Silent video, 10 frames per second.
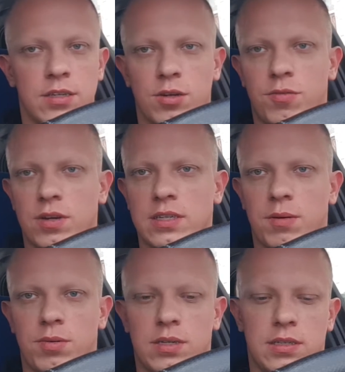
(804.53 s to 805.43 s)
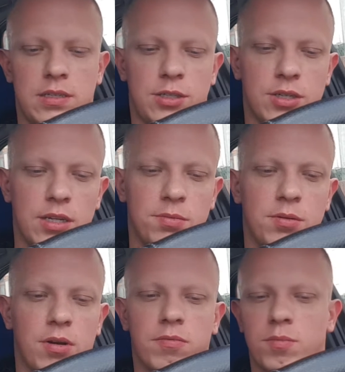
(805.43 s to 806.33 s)
So, for example, in each country
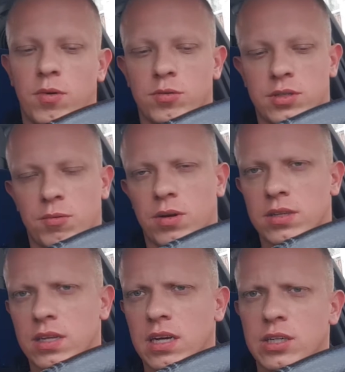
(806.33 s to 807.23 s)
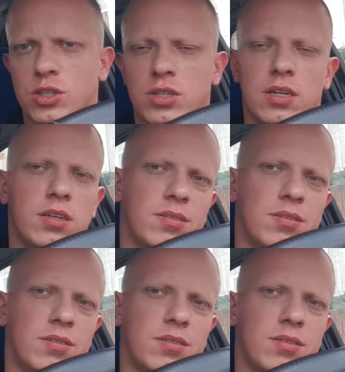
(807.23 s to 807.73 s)
you have mostly one nation,